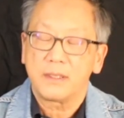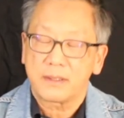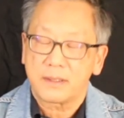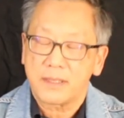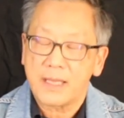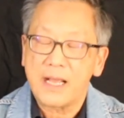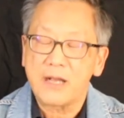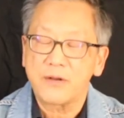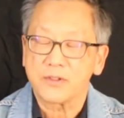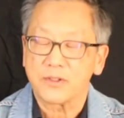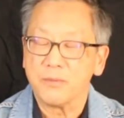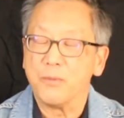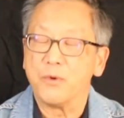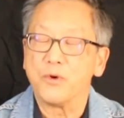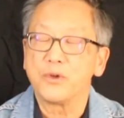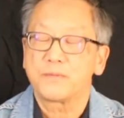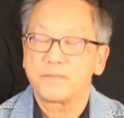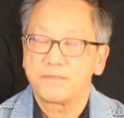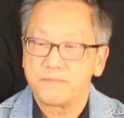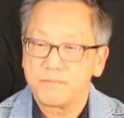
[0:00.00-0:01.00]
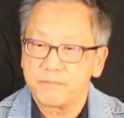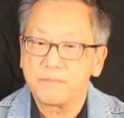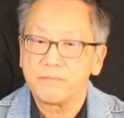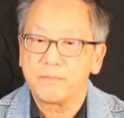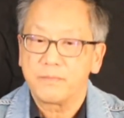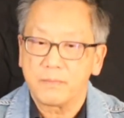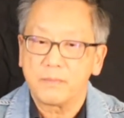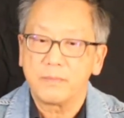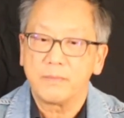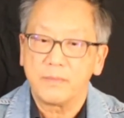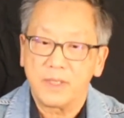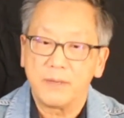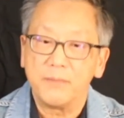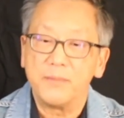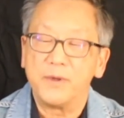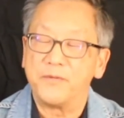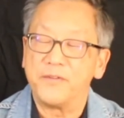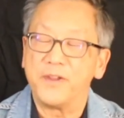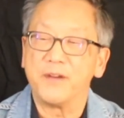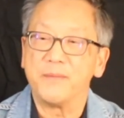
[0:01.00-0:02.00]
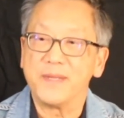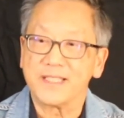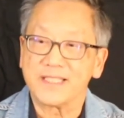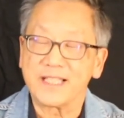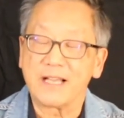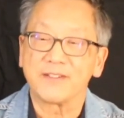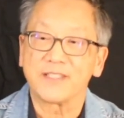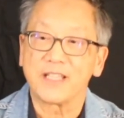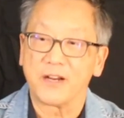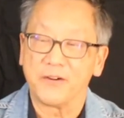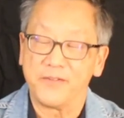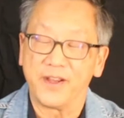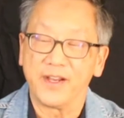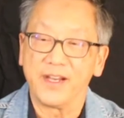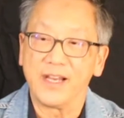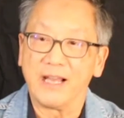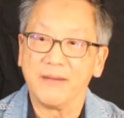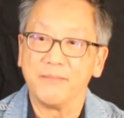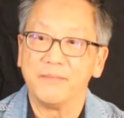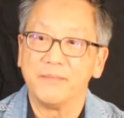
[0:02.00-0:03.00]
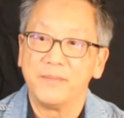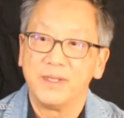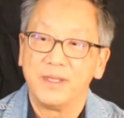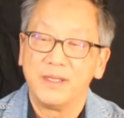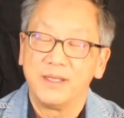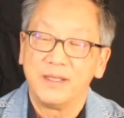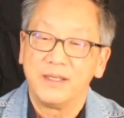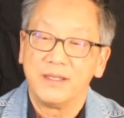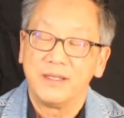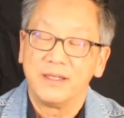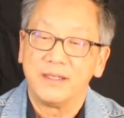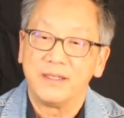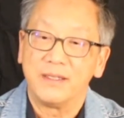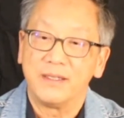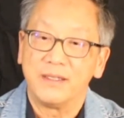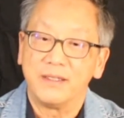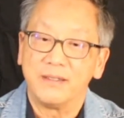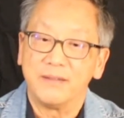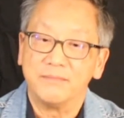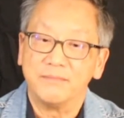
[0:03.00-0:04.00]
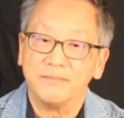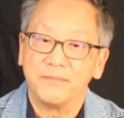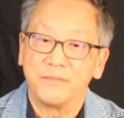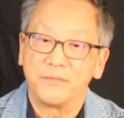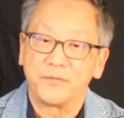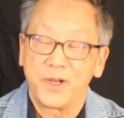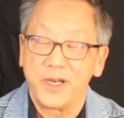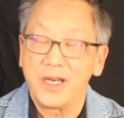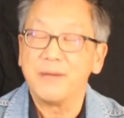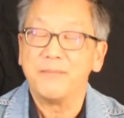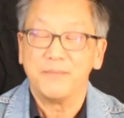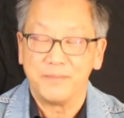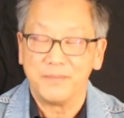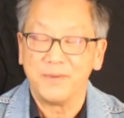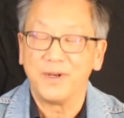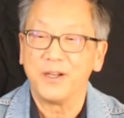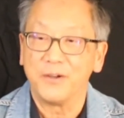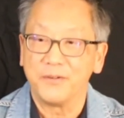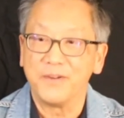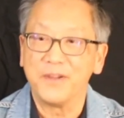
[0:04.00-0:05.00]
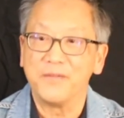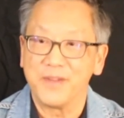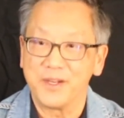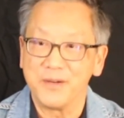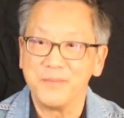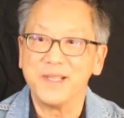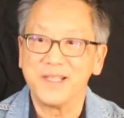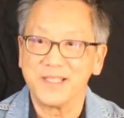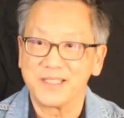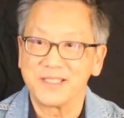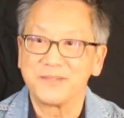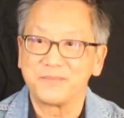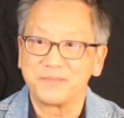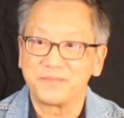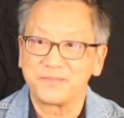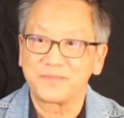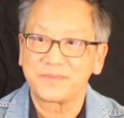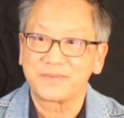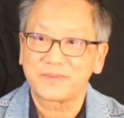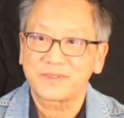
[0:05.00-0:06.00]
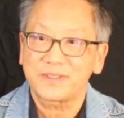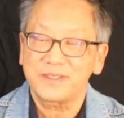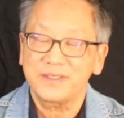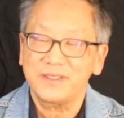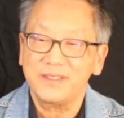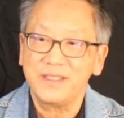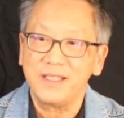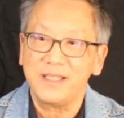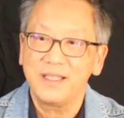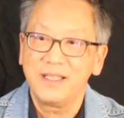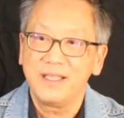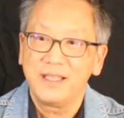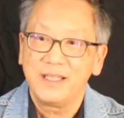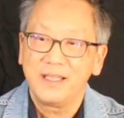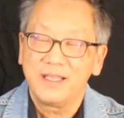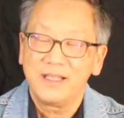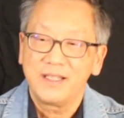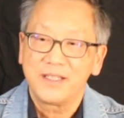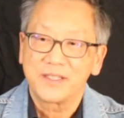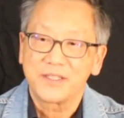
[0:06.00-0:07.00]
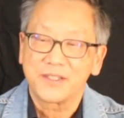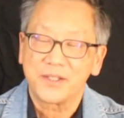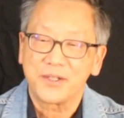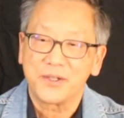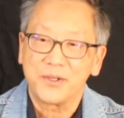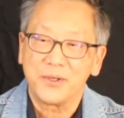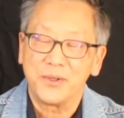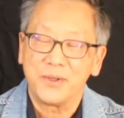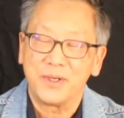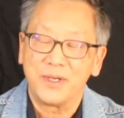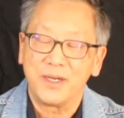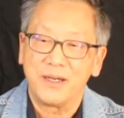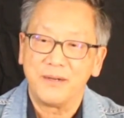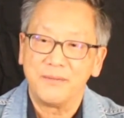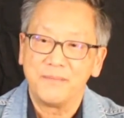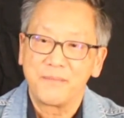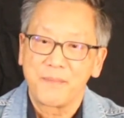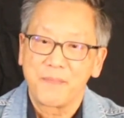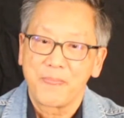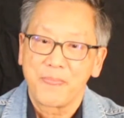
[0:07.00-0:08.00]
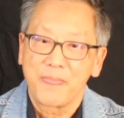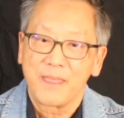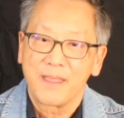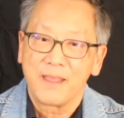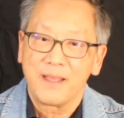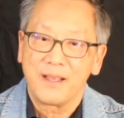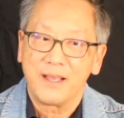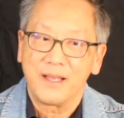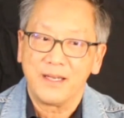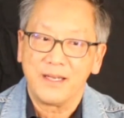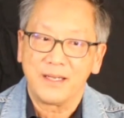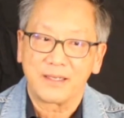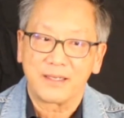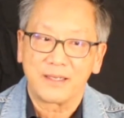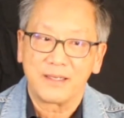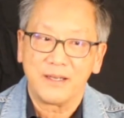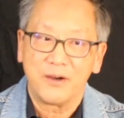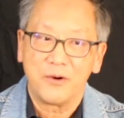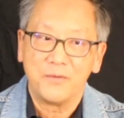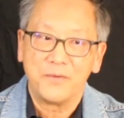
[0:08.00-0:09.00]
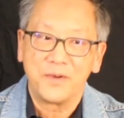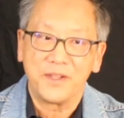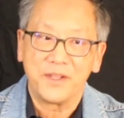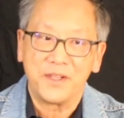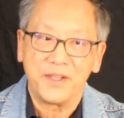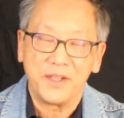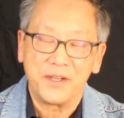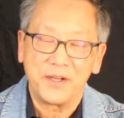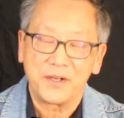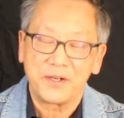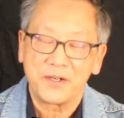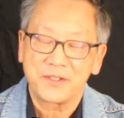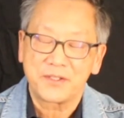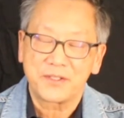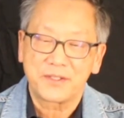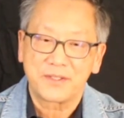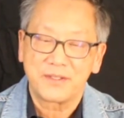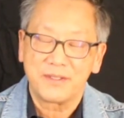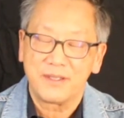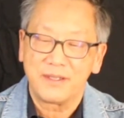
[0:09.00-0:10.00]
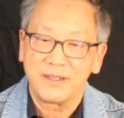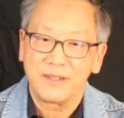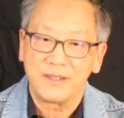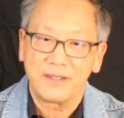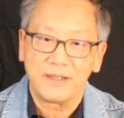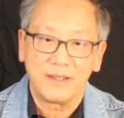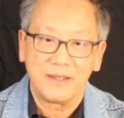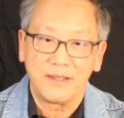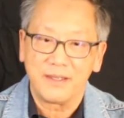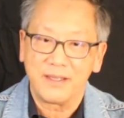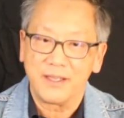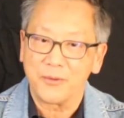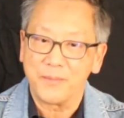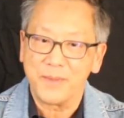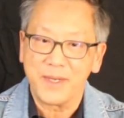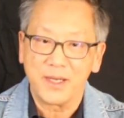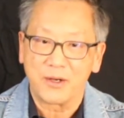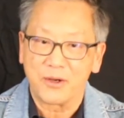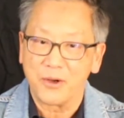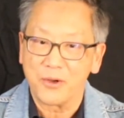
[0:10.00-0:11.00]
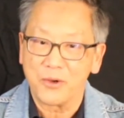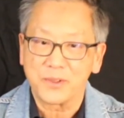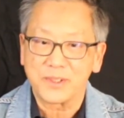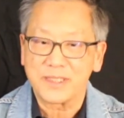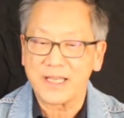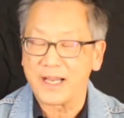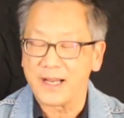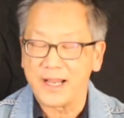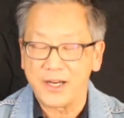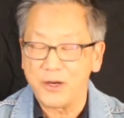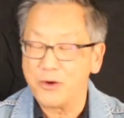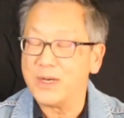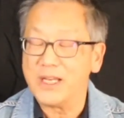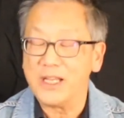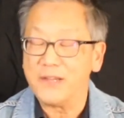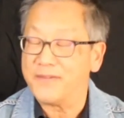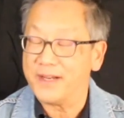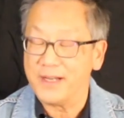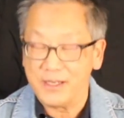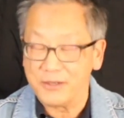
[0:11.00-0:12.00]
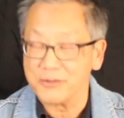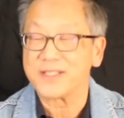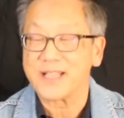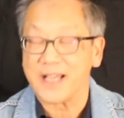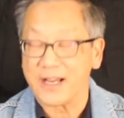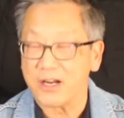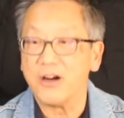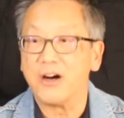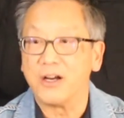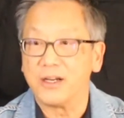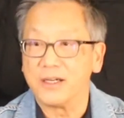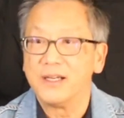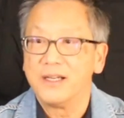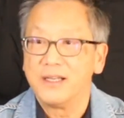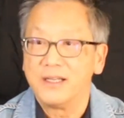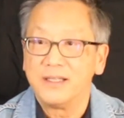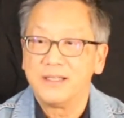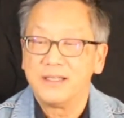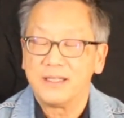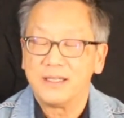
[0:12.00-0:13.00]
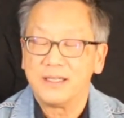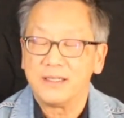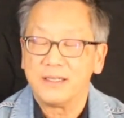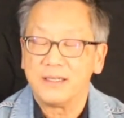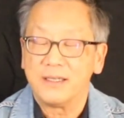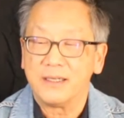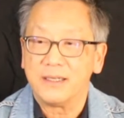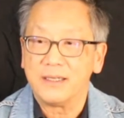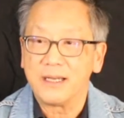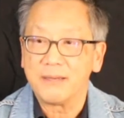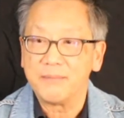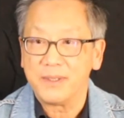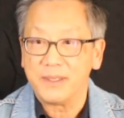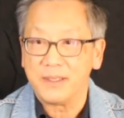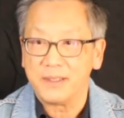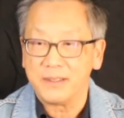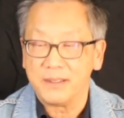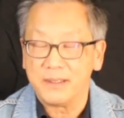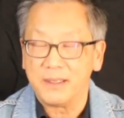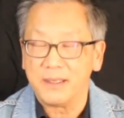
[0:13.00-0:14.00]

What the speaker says: houses the most number of Vietnamese outside of Vietnam, freedom-loving Vietnamese. So, over the years, being close, I don't live in Little Saigon. I mean,